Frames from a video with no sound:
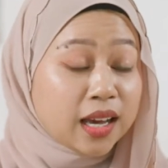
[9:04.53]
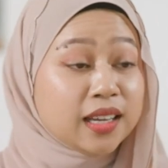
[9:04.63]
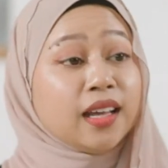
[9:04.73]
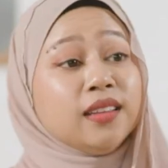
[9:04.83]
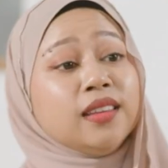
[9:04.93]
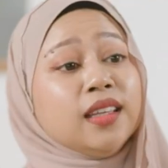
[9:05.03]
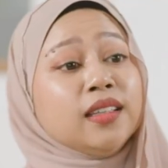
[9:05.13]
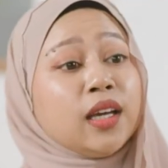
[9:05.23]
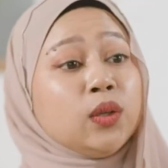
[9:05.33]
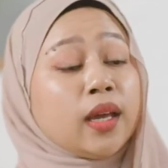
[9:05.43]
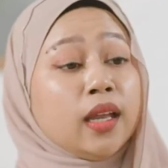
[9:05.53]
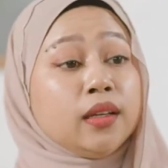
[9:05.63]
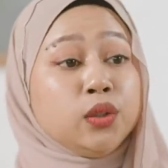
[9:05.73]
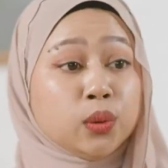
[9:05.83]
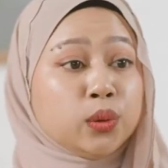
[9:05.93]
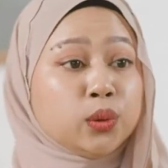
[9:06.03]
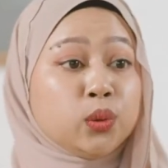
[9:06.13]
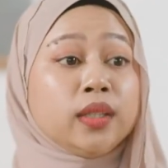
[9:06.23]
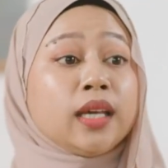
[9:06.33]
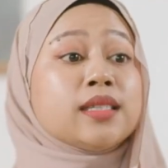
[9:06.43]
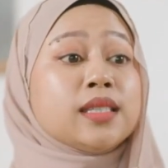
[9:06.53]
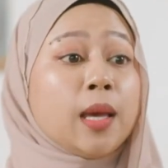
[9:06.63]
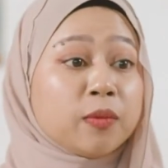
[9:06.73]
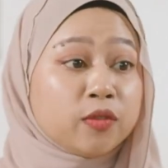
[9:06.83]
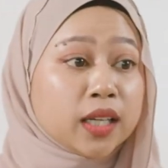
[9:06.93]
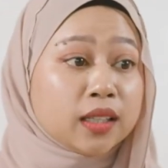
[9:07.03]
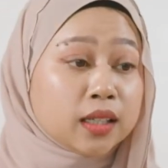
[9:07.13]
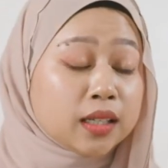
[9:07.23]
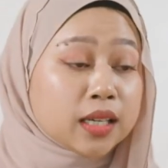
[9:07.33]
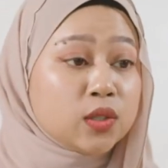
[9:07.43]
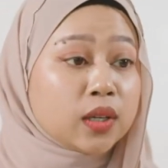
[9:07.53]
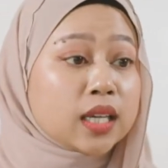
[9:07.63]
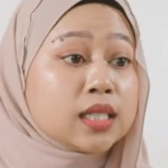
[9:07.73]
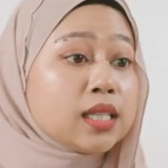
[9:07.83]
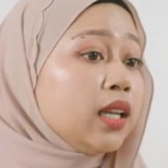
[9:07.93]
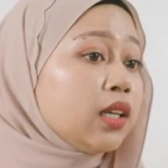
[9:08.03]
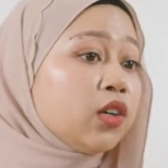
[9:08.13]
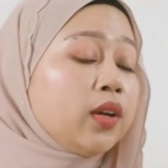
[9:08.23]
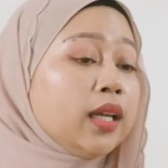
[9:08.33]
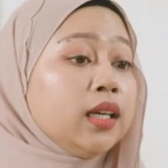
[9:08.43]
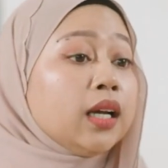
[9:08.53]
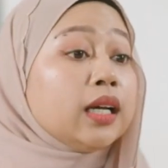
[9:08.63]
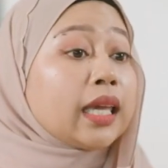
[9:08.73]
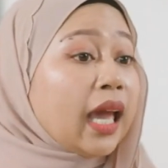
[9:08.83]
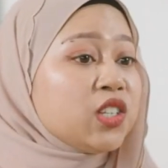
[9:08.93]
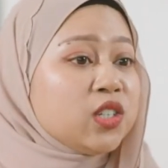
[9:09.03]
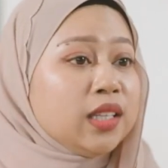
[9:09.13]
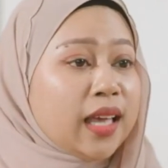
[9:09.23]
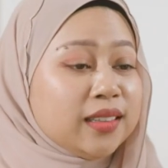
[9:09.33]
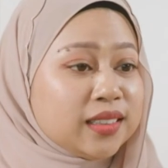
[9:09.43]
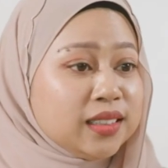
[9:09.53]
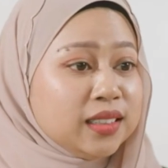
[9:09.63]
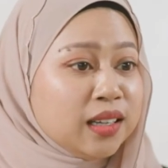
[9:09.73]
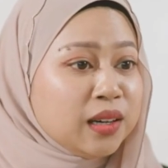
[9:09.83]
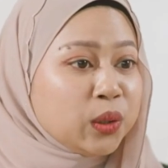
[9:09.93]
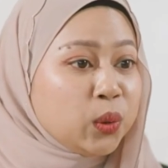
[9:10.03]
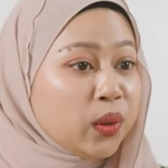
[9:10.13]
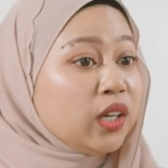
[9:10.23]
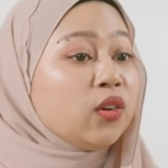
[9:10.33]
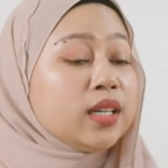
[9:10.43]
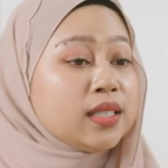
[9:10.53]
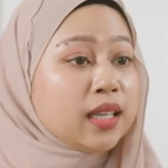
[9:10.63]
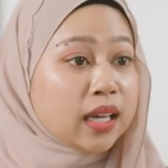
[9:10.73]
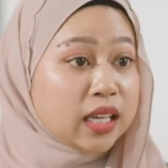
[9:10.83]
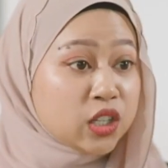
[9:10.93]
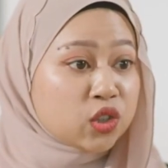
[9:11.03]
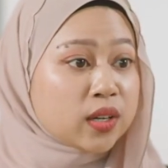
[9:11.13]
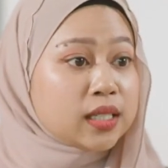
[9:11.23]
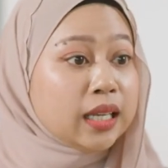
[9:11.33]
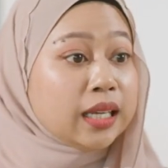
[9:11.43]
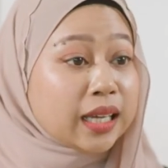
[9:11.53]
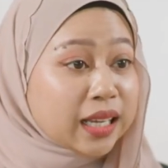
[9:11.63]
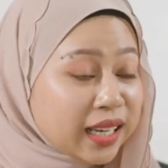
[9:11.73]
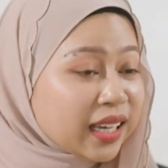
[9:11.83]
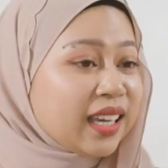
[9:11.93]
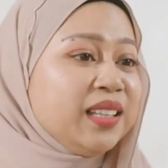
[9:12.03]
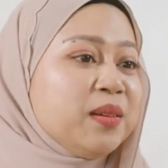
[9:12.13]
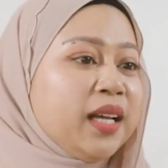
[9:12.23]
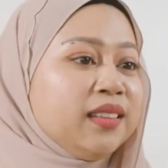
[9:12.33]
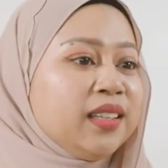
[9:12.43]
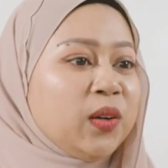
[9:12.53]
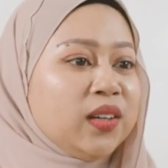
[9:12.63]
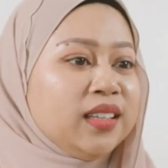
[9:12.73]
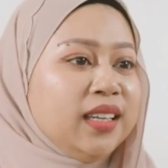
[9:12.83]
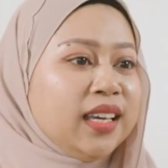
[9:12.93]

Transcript: another thing that you can do to take a step further is you can start creating a catchy title to increase their interest in clicking the button or the